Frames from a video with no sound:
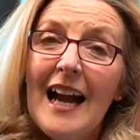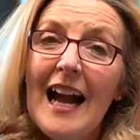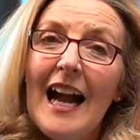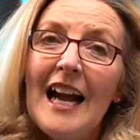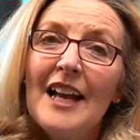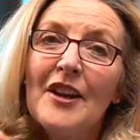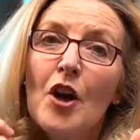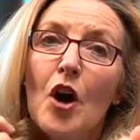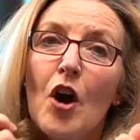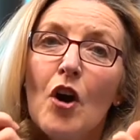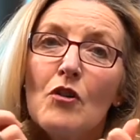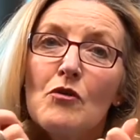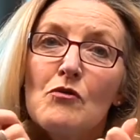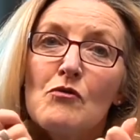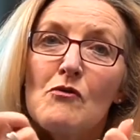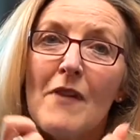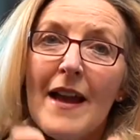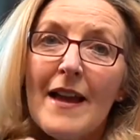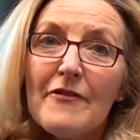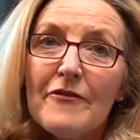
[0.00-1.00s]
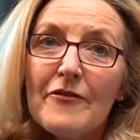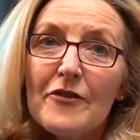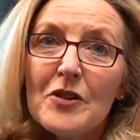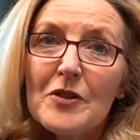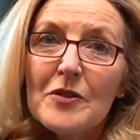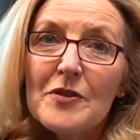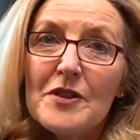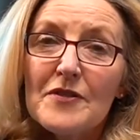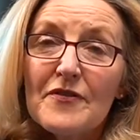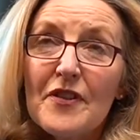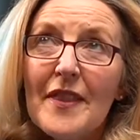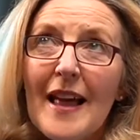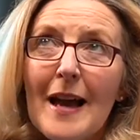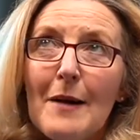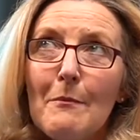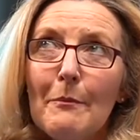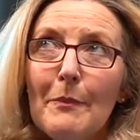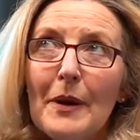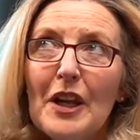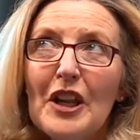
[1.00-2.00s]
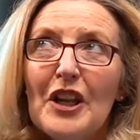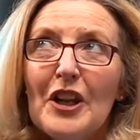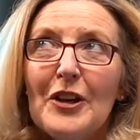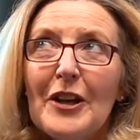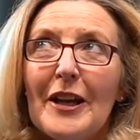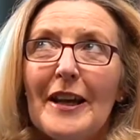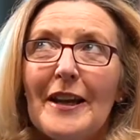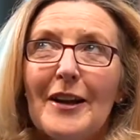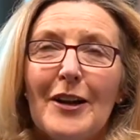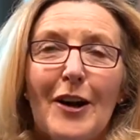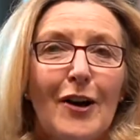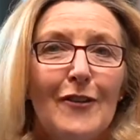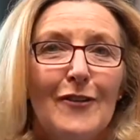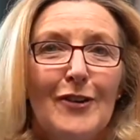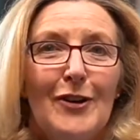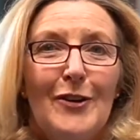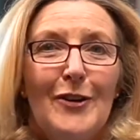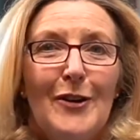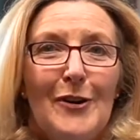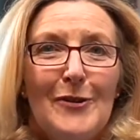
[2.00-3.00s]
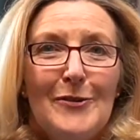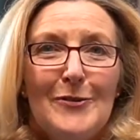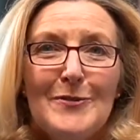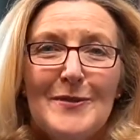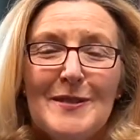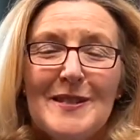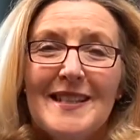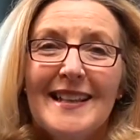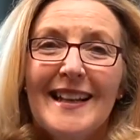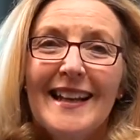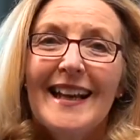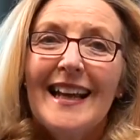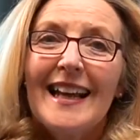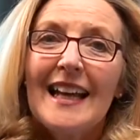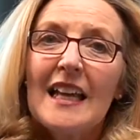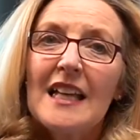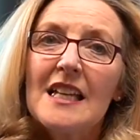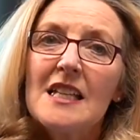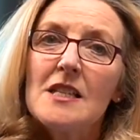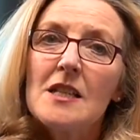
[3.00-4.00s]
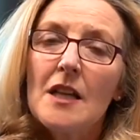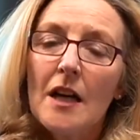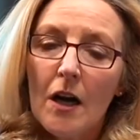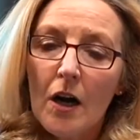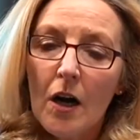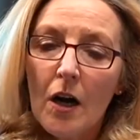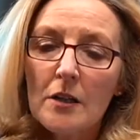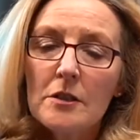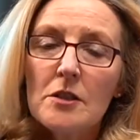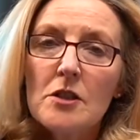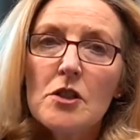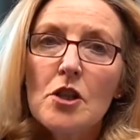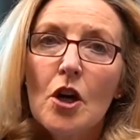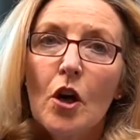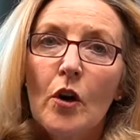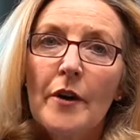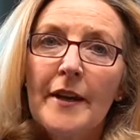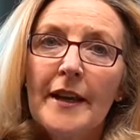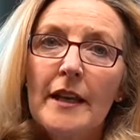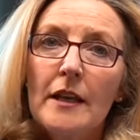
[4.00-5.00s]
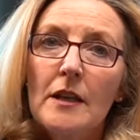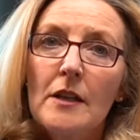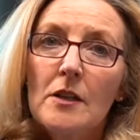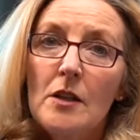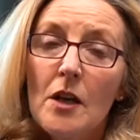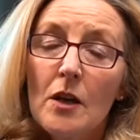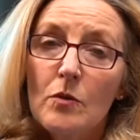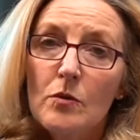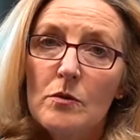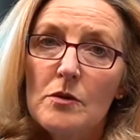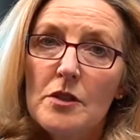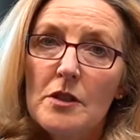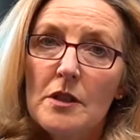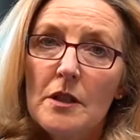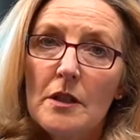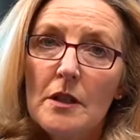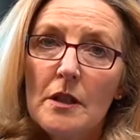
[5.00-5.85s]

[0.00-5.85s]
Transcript: And our reference for that plucking of our notes is our tonic note.